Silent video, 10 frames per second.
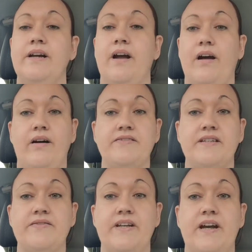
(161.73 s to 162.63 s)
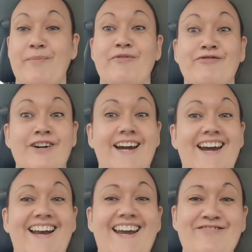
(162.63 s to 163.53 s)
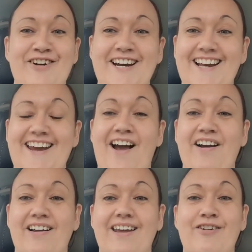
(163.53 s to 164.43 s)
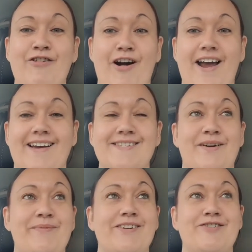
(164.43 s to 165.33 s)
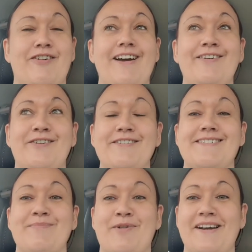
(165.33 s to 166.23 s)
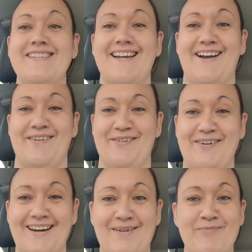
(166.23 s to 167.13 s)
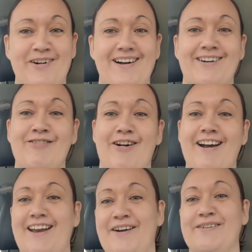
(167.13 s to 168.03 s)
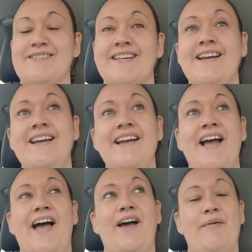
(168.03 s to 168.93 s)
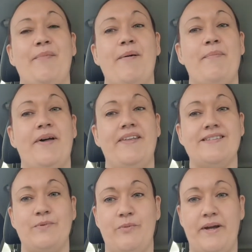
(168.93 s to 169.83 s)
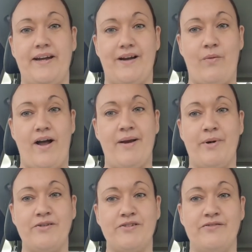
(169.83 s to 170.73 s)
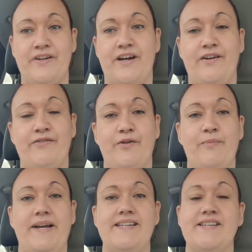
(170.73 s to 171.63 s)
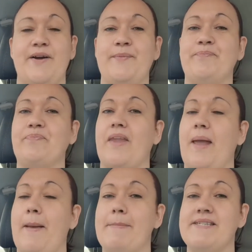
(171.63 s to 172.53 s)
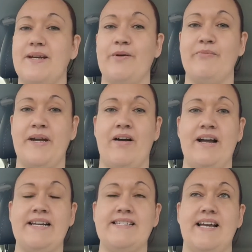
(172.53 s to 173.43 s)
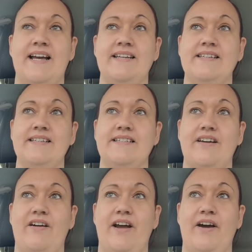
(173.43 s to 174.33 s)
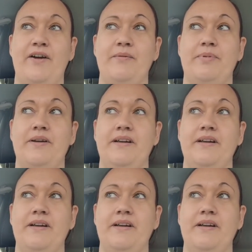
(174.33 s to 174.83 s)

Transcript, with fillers: after this video. I'm a really, really ugly crier, so I'm going to try not to break down on camera and cry loads. But this will be quite an emotional video for me, so stick with me, guys, and I hope